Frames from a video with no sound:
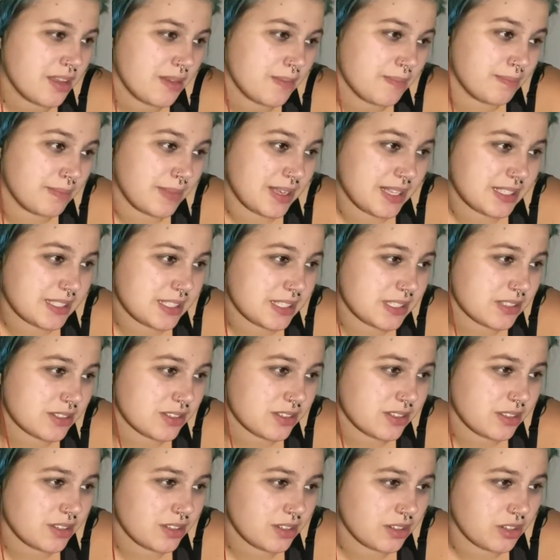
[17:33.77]
My sister
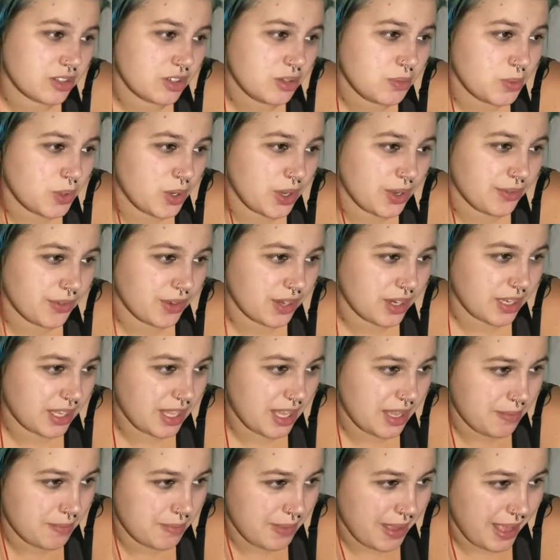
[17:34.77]
and her new boyfriend
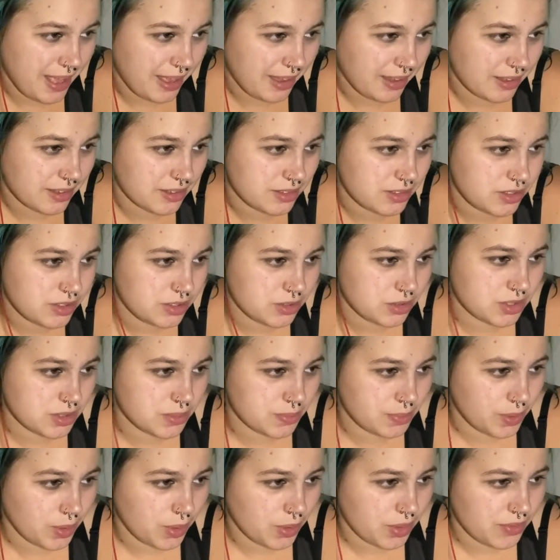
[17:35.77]
came back due to
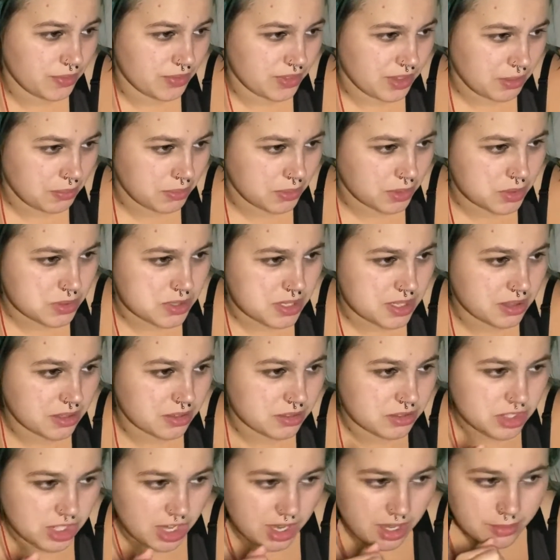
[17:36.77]
both of them losing their
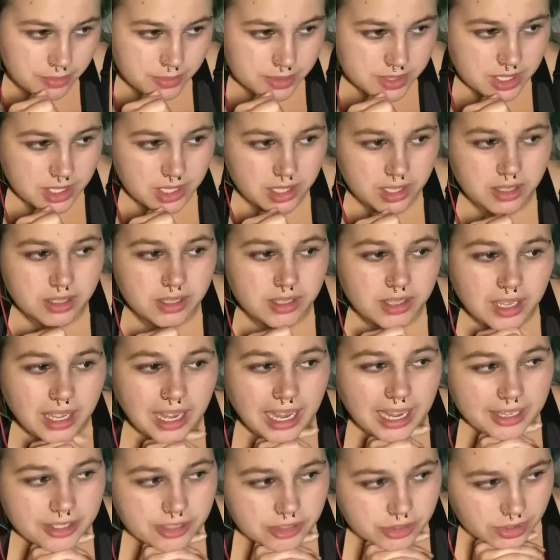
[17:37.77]
jobs.
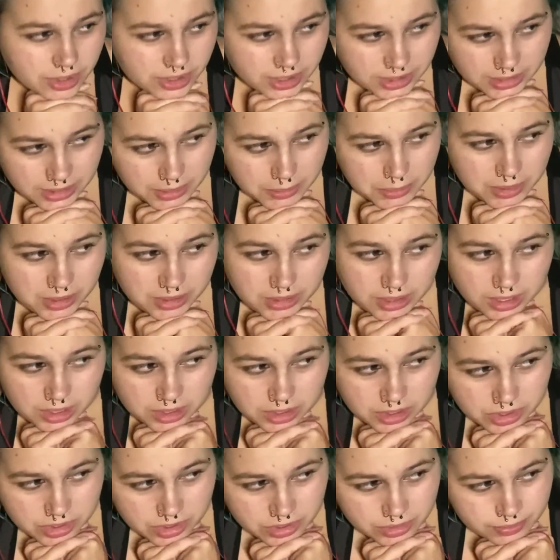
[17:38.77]
I treated them to
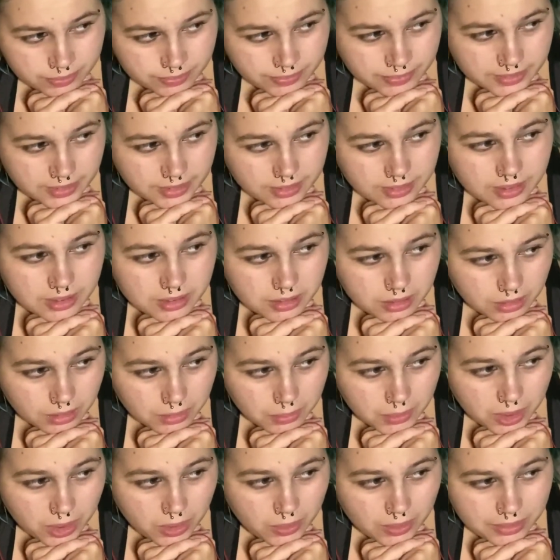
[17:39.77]
lunch and let
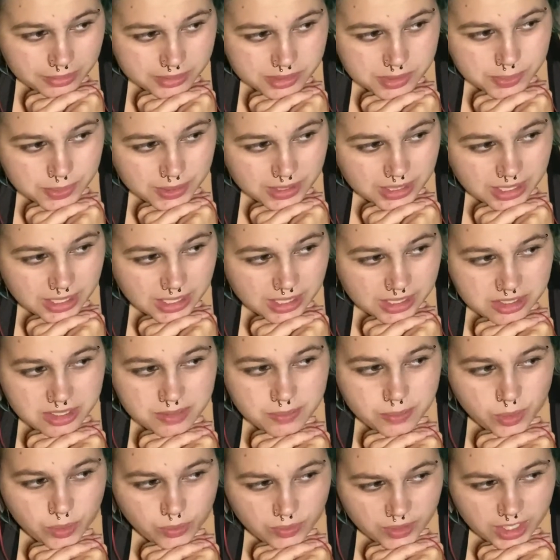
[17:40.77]
them know I was planning
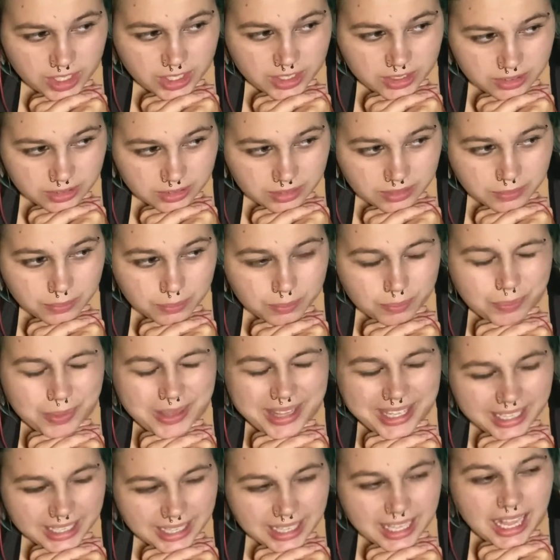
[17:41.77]

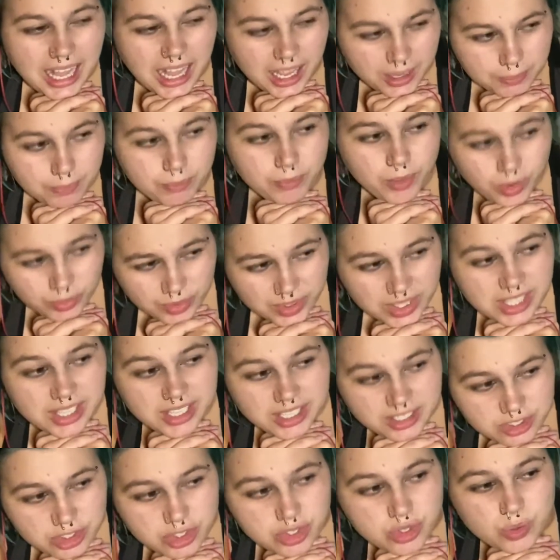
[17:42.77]
on moving
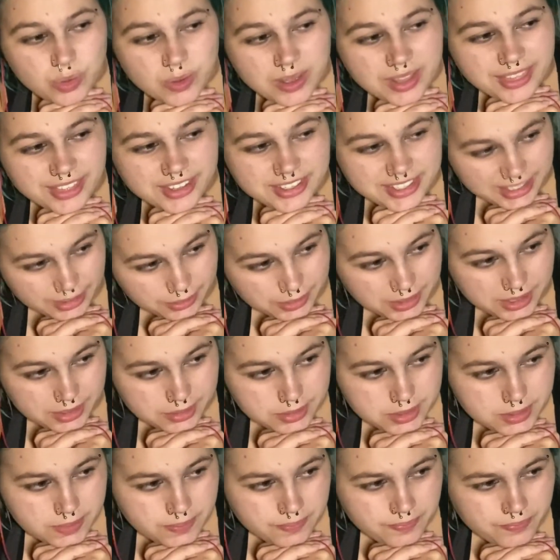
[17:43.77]
into the
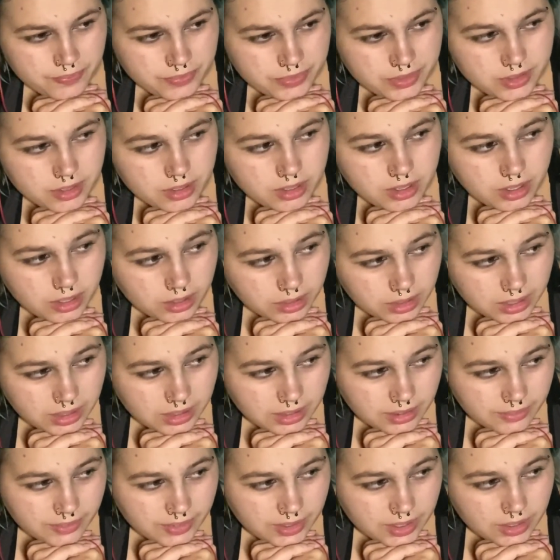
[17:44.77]
townhouse. They're currently
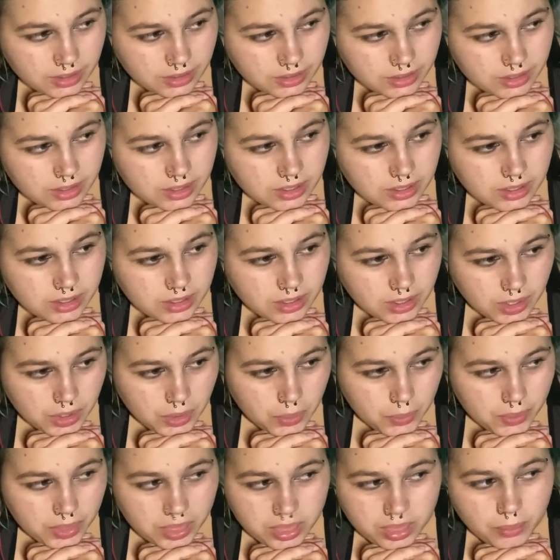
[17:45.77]
living
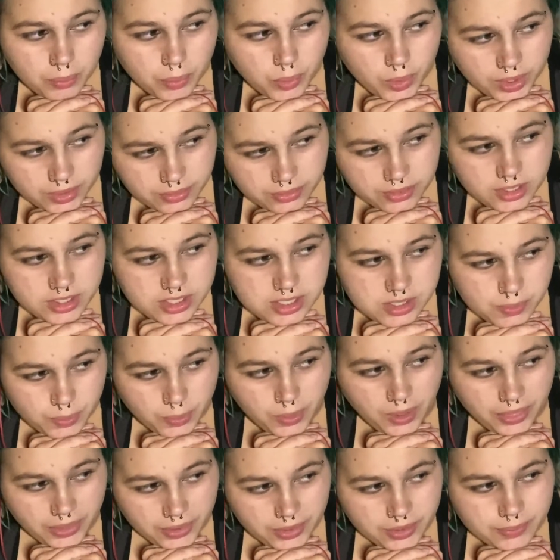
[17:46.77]
with the boyfriend's
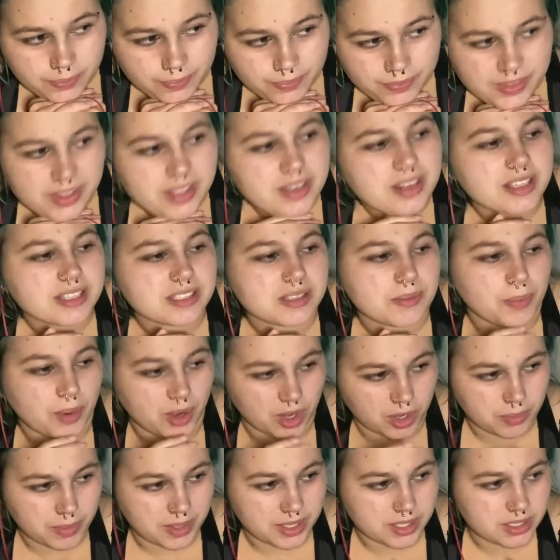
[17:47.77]
brother in his
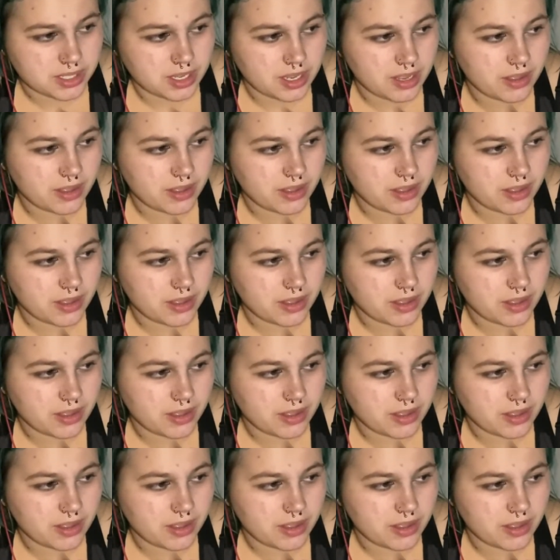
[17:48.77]
apartment.